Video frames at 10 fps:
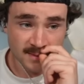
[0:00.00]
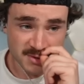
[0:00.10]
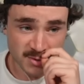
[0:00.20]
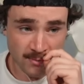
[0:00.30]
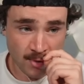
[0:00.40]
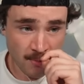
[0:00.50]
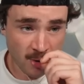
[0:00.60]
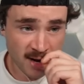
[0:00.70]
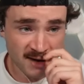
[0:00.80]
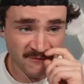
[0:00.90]
Let's rip one
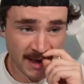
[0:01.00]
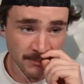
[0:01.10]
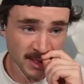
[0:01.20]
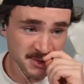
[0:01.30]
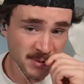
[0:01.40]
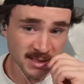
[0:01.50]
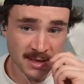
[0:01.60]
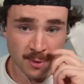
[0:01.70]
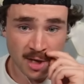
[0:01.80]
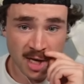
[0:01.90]
more eighty-five plus pick,
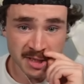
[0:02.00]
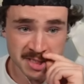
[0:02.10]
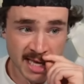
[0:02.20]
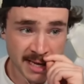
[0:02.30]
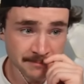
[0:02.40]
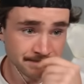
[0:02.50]
then we'll call it a day.